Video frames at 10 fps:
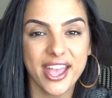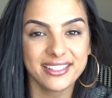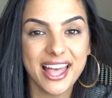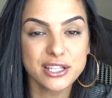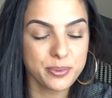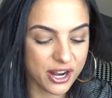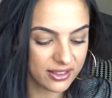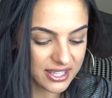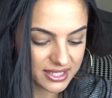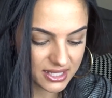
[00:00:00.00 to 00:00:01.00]
Okay, last but
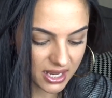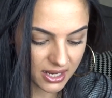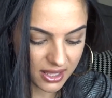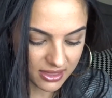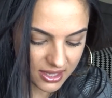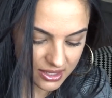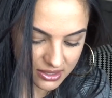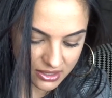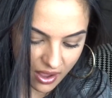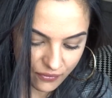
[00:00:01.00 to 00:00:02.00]
not least in the
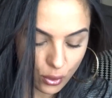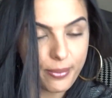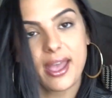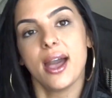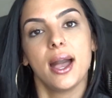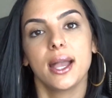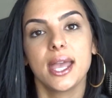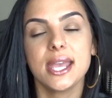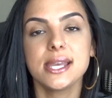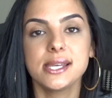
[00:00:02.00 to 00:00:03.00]
Zaful
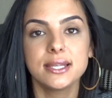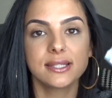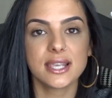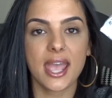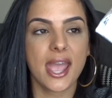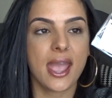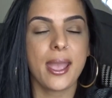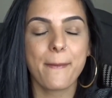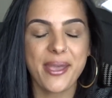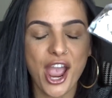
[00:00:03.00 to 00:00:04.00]
bag is
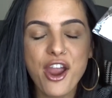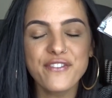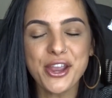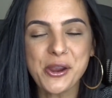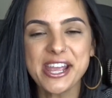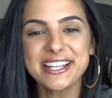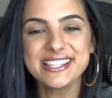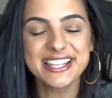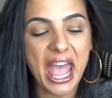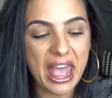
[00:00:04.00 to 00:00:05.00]
a pair of
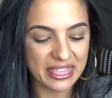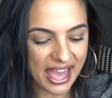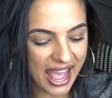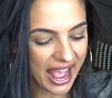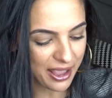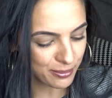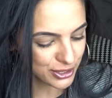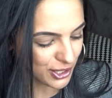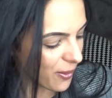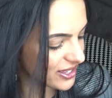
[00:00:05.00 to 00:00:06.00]
earrings that I am
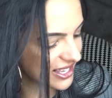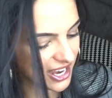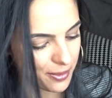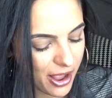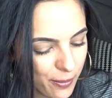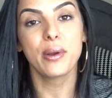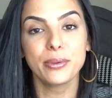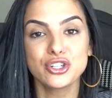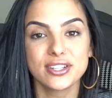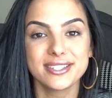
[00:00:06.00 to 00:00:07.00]
so excited about.
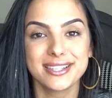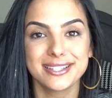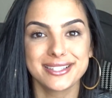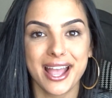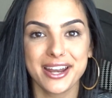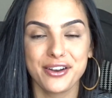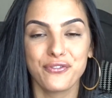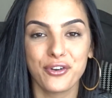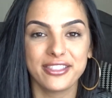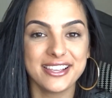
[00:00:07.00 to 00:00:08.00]
Probably just as excited
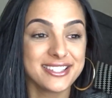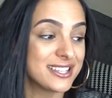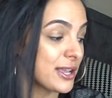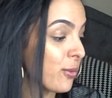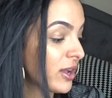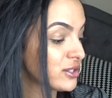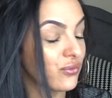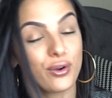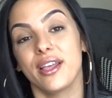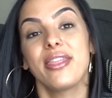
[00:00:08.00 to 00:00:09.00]
for these as I was
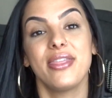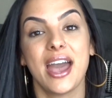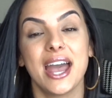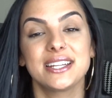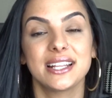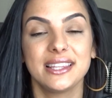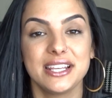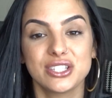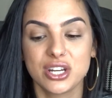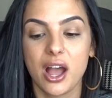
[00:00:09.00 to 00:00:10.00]
for that
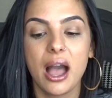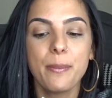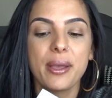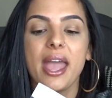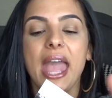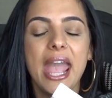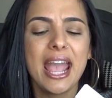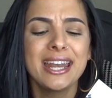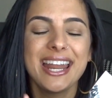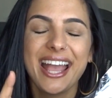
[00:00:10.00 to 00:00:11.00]
lace top.
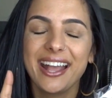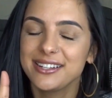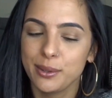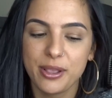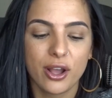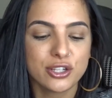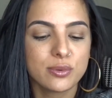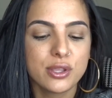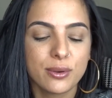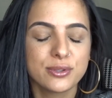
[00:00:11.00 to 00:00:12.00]
And to be honest
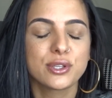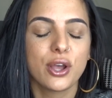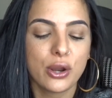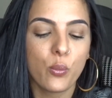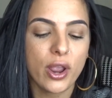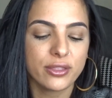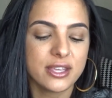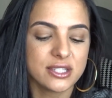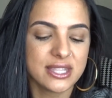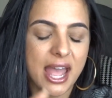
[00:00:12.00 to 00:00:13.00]
with you, I was gonna wear
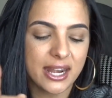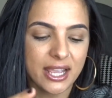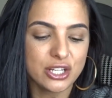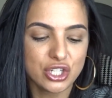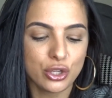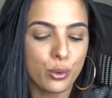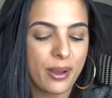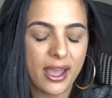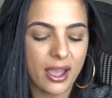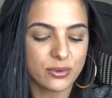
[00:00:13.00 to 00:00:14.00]
these that night too,
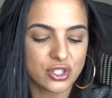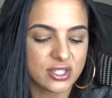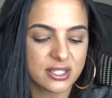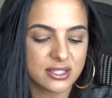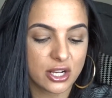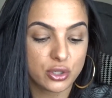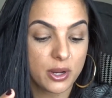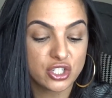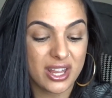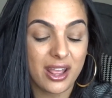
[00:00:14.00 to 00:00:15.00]
but I was just in such a
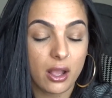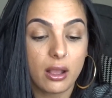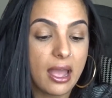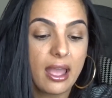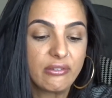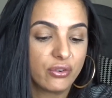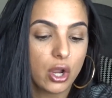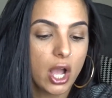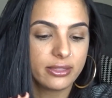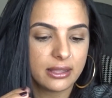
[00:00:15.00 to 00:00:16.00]
rush that I, I
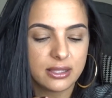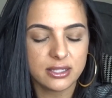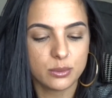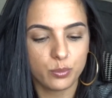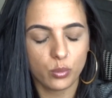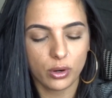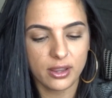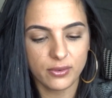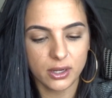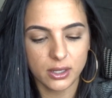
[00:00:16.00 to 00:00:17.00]
forgot that these were
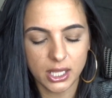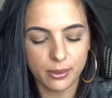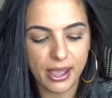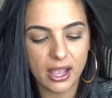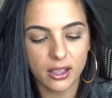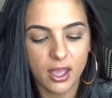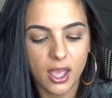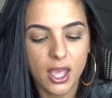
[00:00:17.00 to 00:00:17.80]
even in the bag.